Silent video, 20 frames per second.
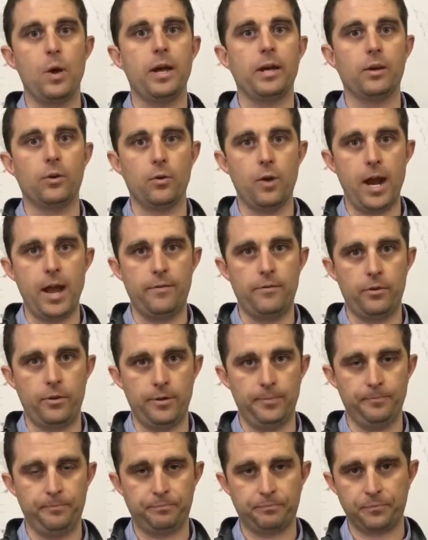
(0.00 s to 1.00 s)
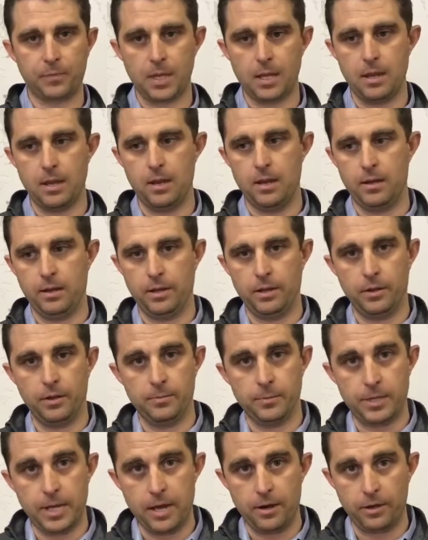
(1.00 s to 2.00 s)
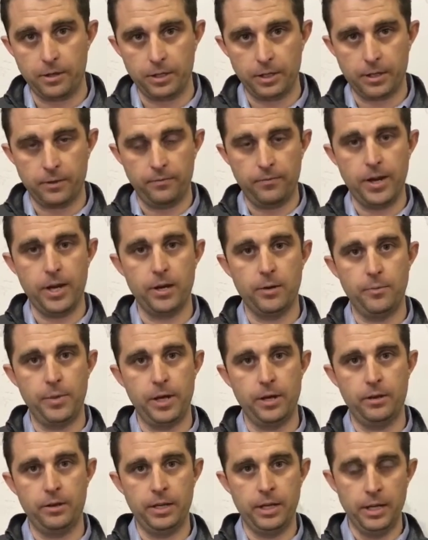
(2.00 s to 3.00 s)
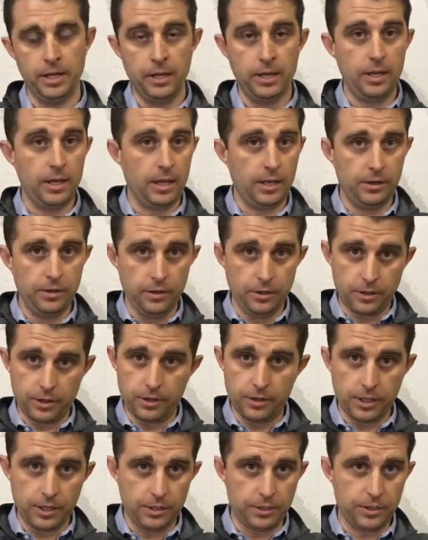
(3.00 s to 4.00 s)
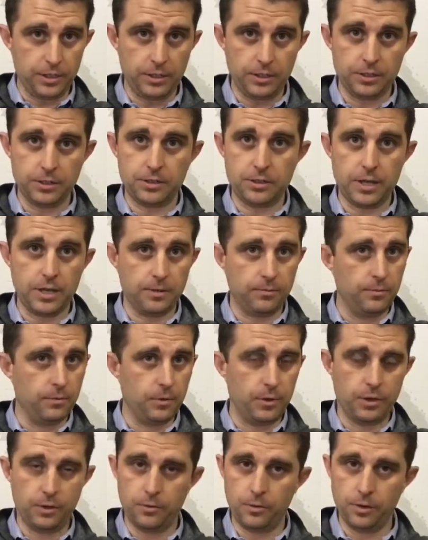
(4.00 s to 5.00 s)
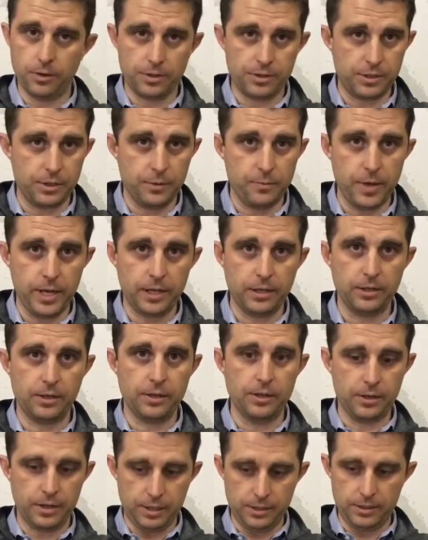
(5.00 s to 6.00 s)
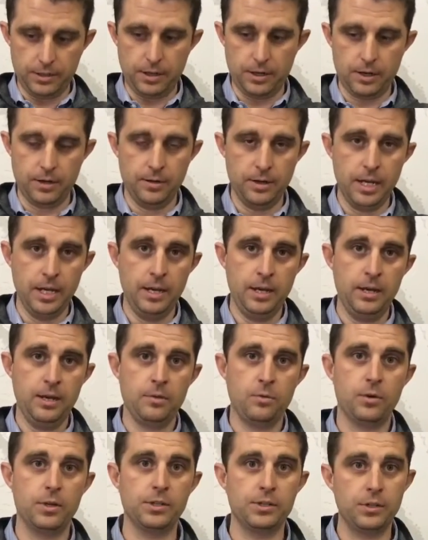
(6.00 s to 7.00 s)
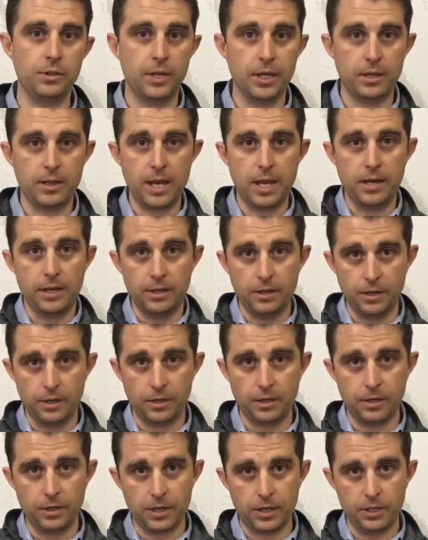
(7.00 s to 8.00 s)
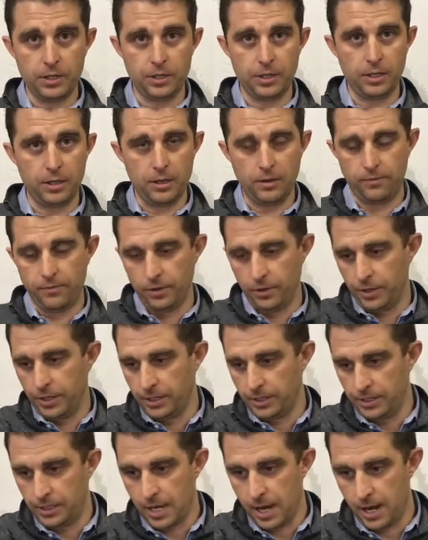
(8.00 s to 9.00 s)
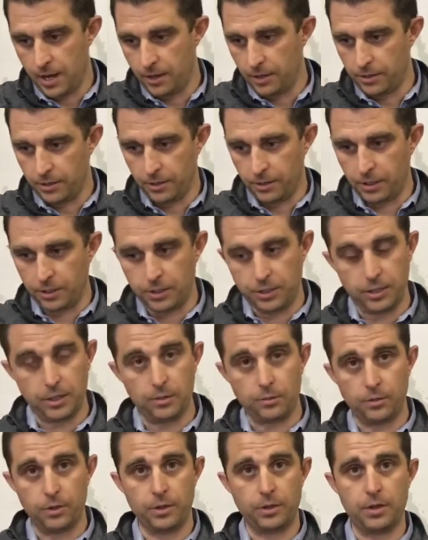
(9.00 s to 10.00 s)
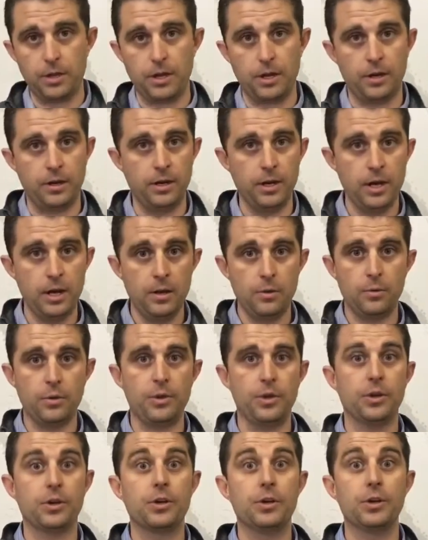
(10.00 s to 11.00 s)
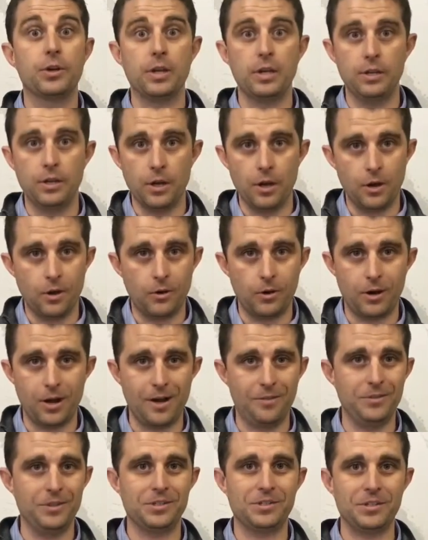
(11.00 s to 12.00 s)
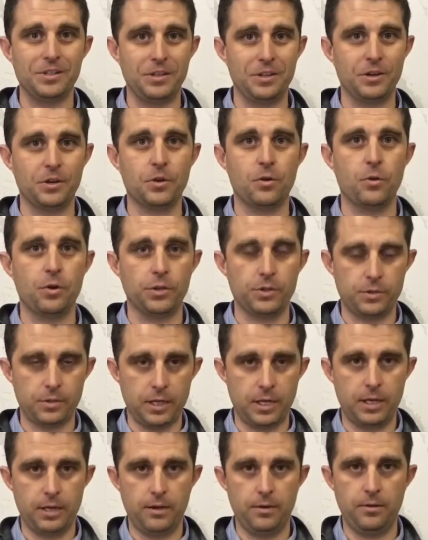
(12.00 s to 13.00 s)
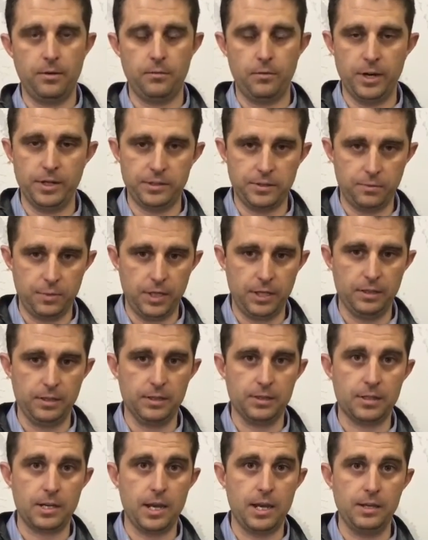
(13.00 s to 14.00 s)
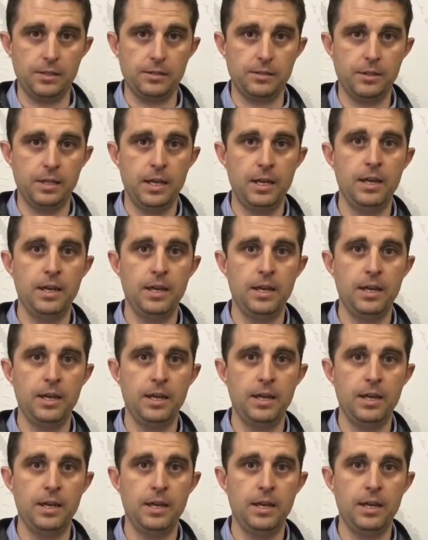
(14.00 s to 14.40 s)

wet gravel. Uh, it comes out on the conveyor belt into the cookie sheet, just like we're still making cookies here. Once you get that into the cookie sheet, they fill the entire cookie sheet with their with their cookie dough, or obviously their quartz uh, recipe in this case,